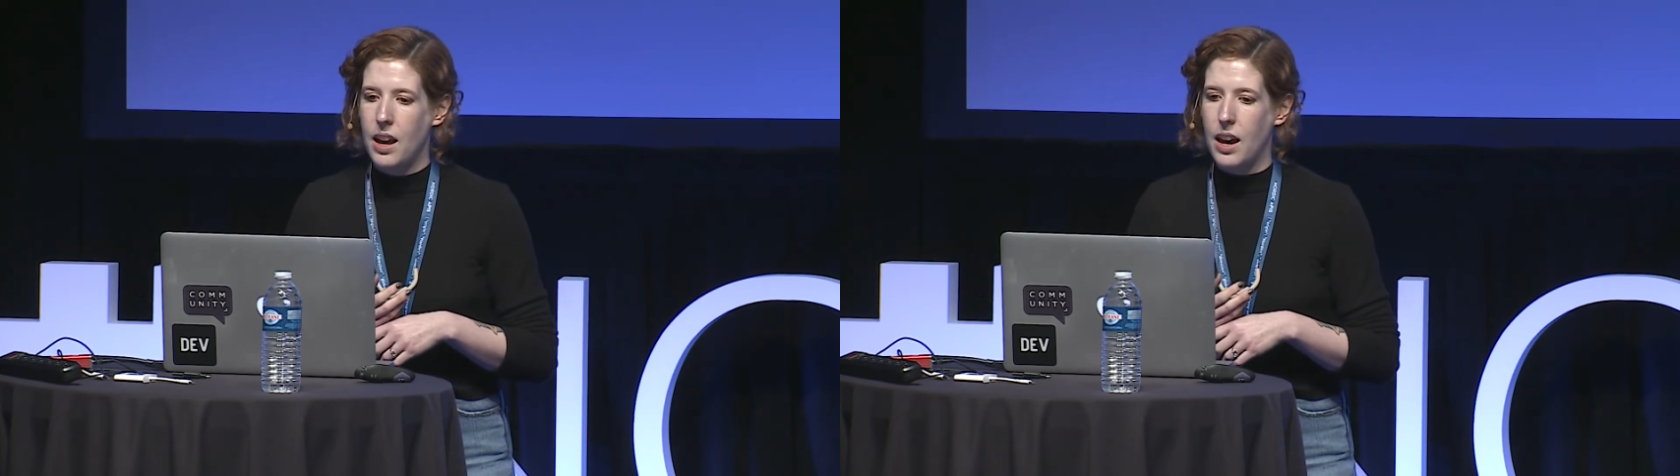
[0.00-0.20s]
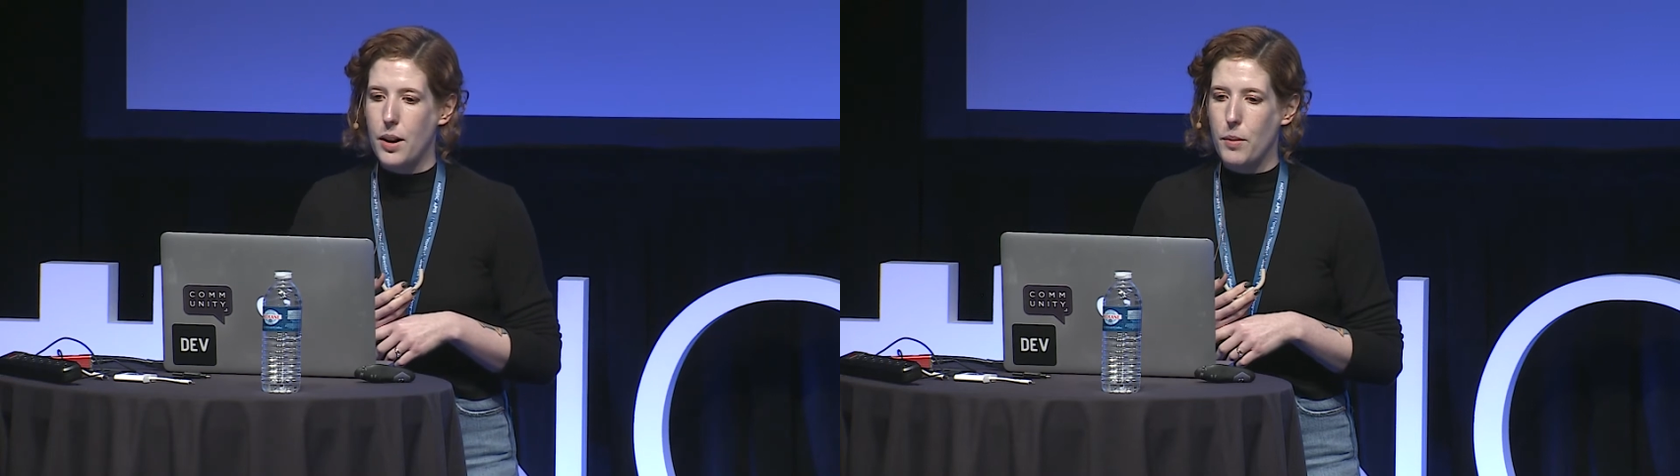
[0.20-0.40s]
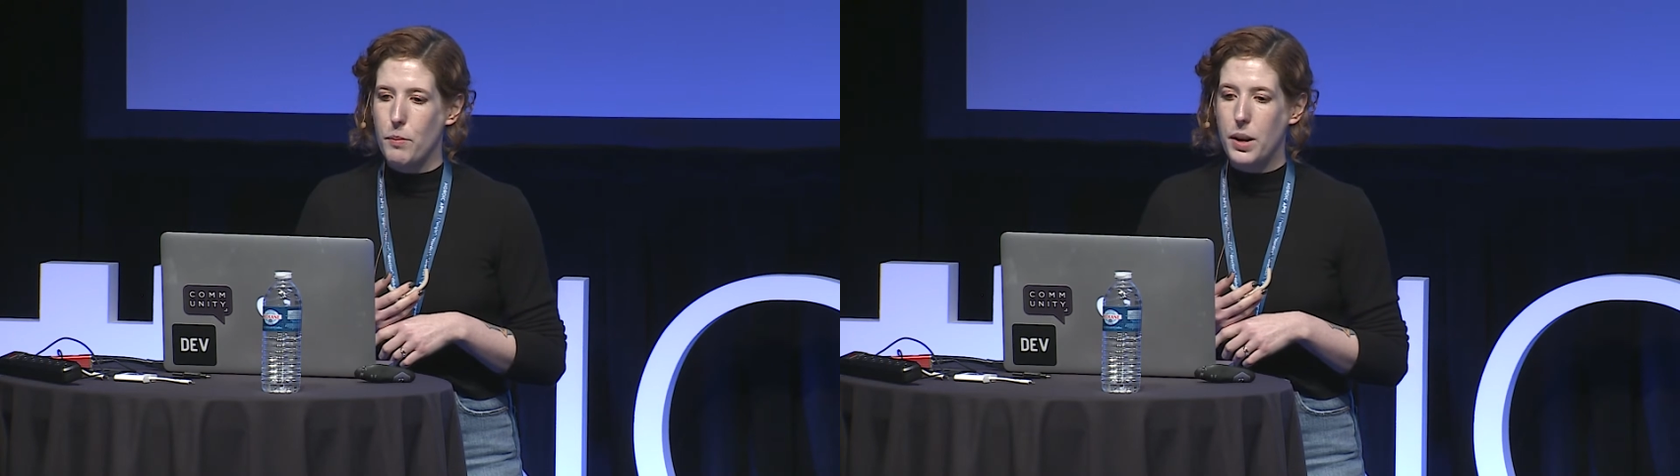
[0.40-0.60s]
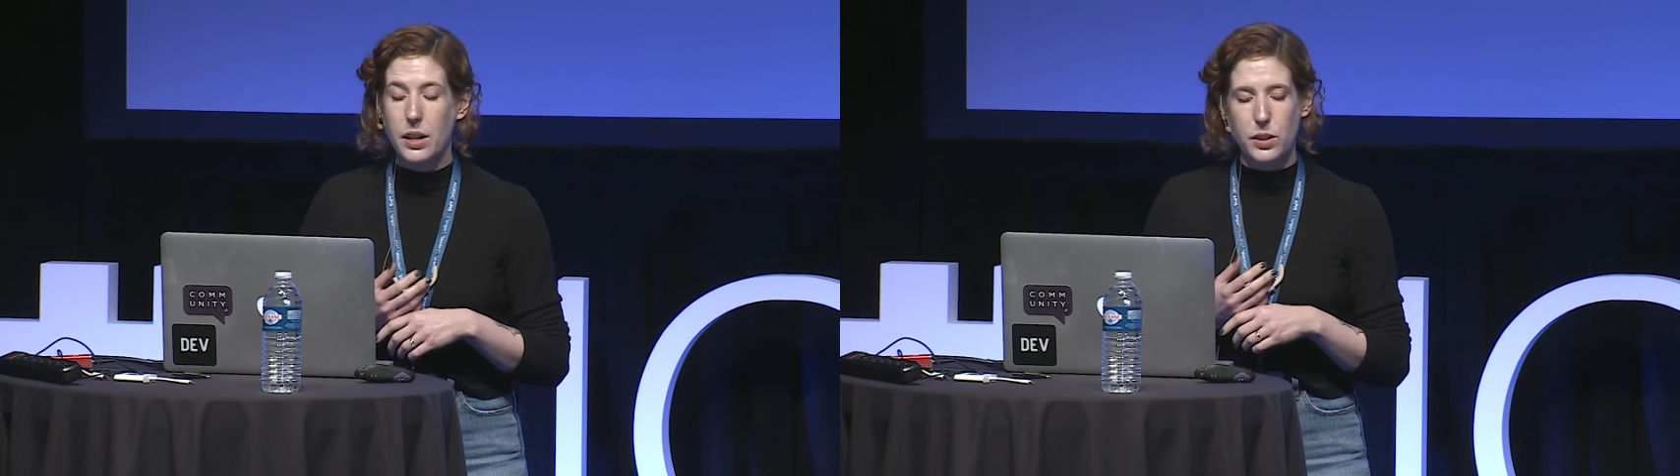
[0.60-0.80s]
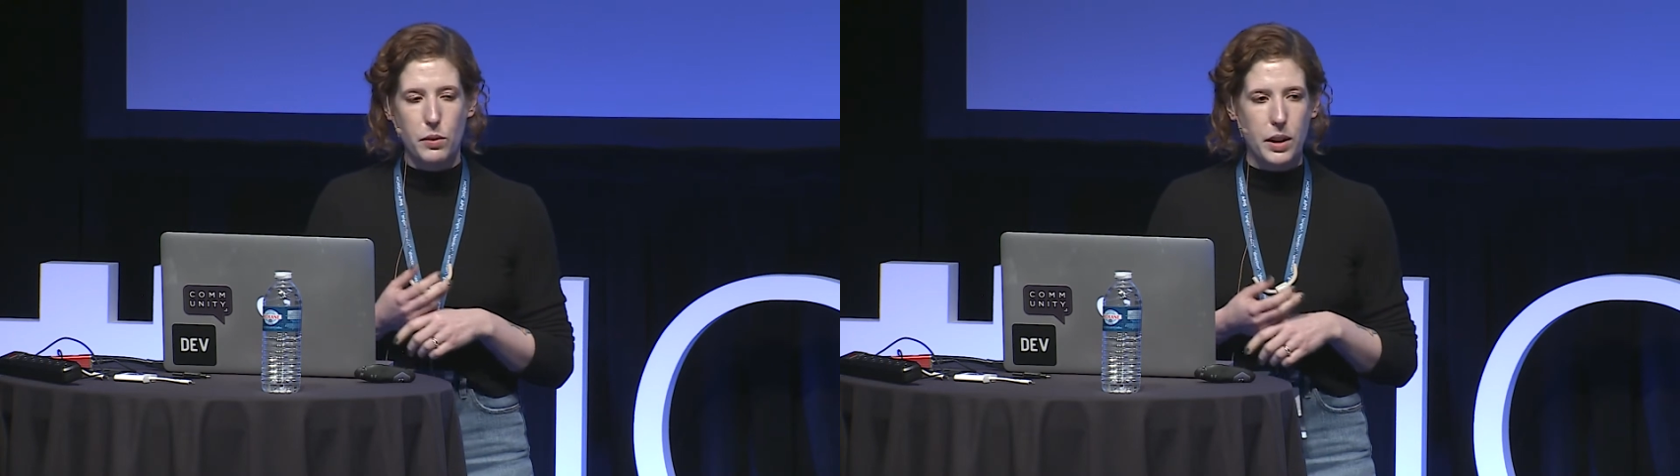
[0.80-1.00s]
But I
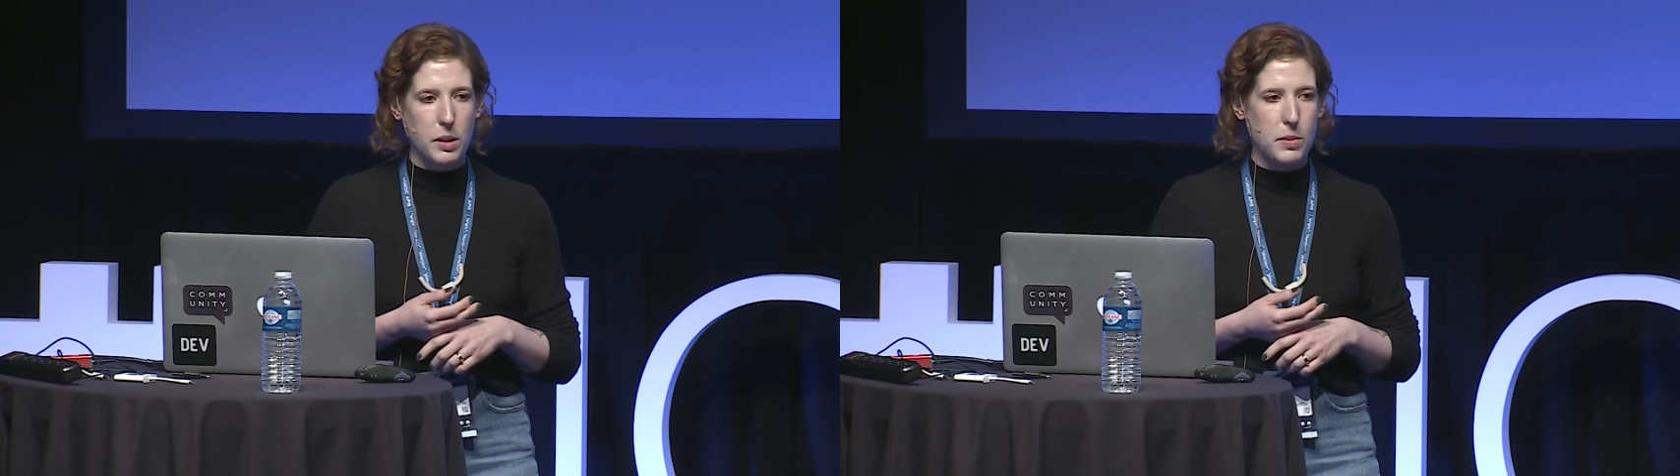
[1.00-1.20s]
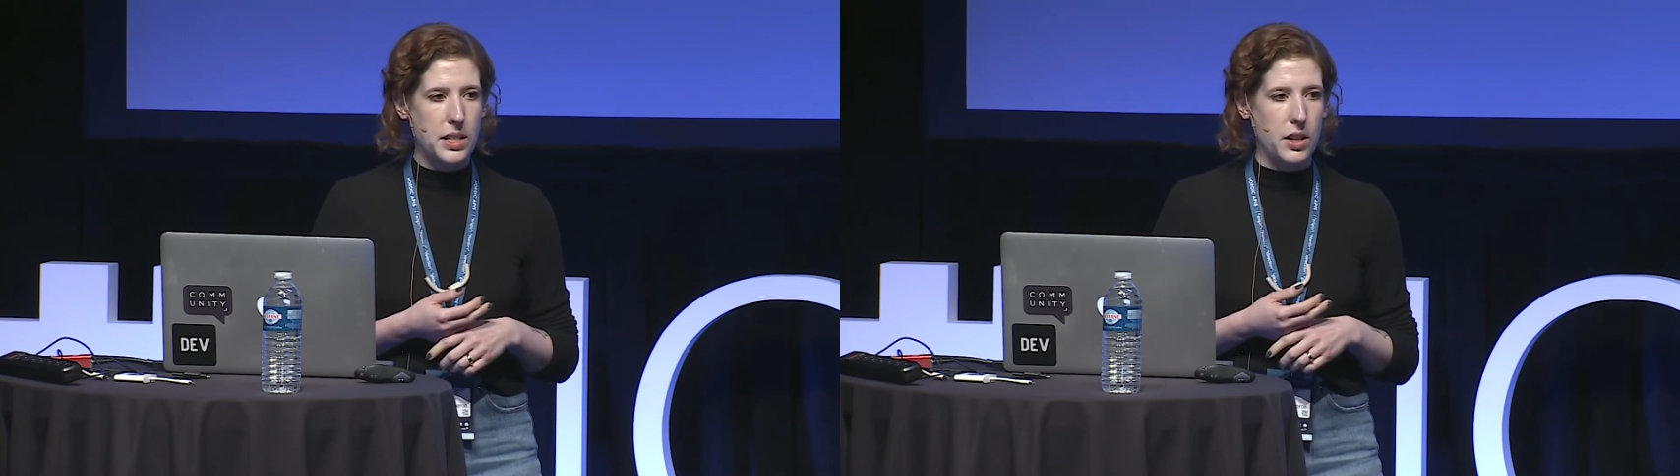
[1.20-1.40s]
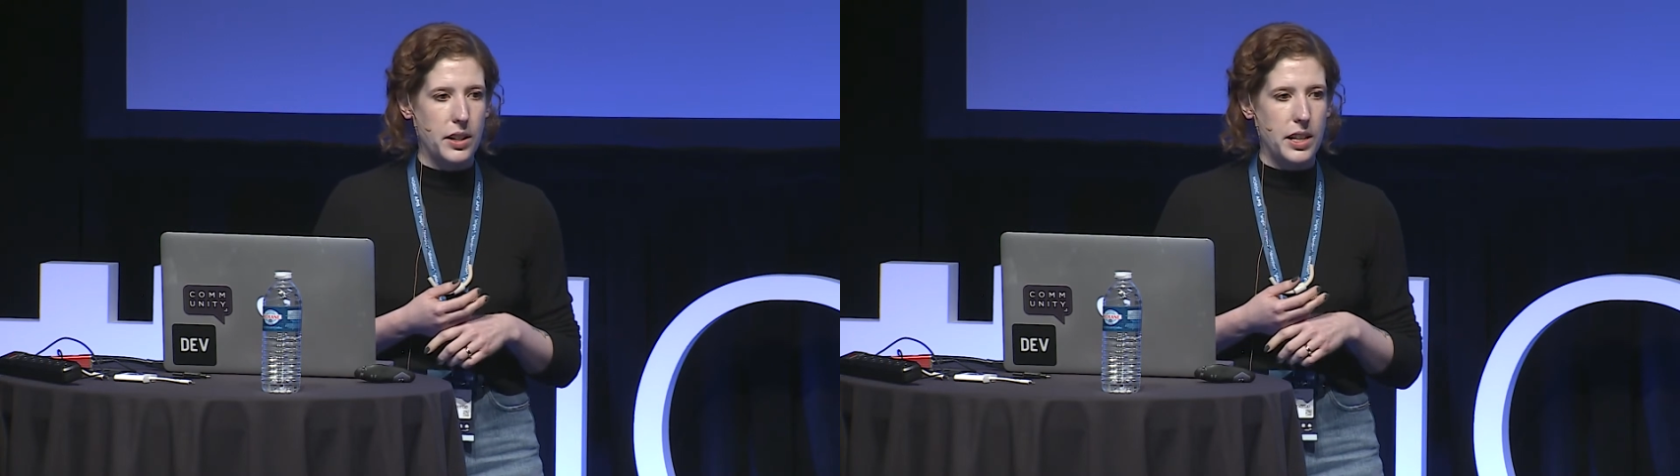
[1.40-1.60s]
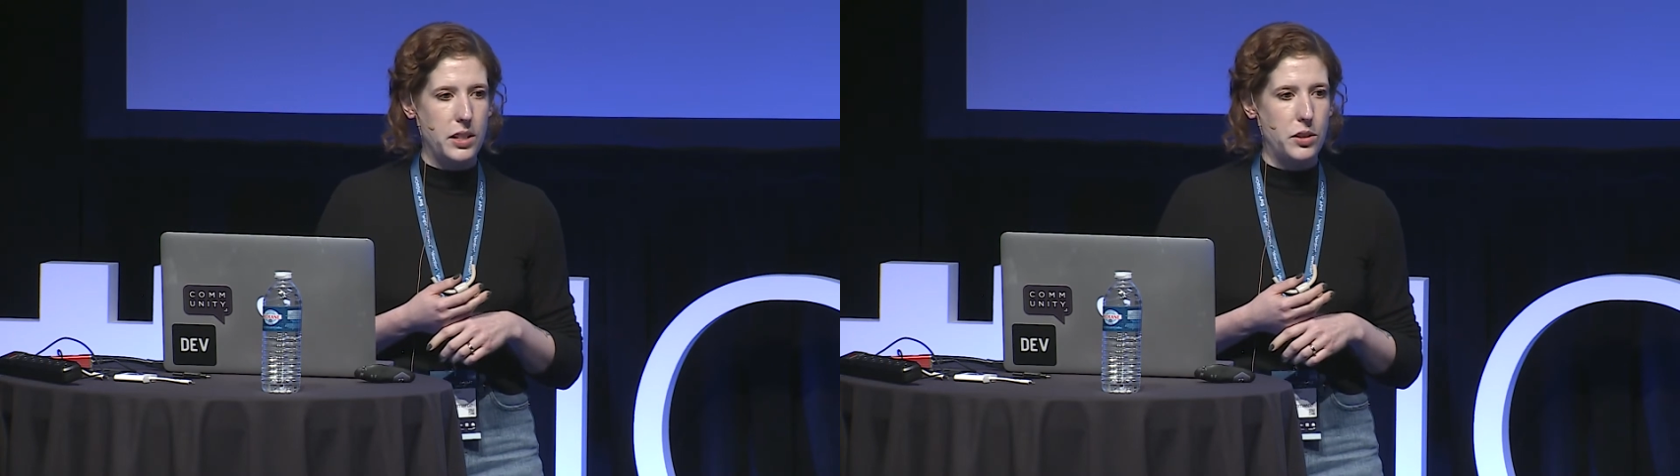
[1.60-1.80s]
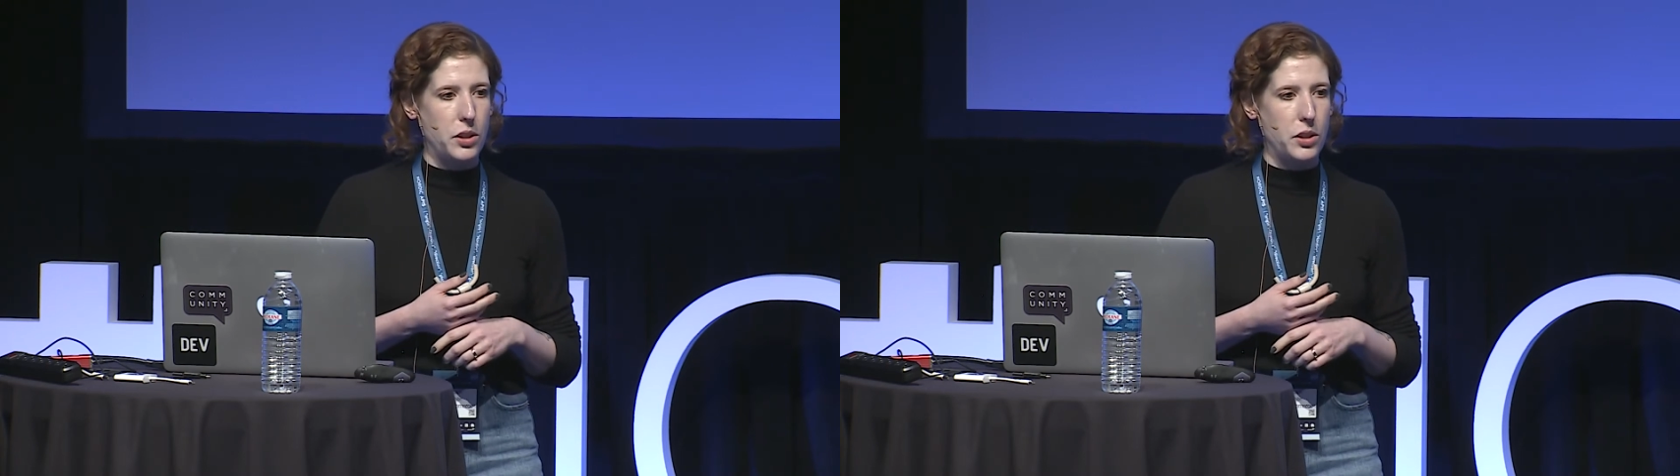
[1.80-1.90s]
also recommend talking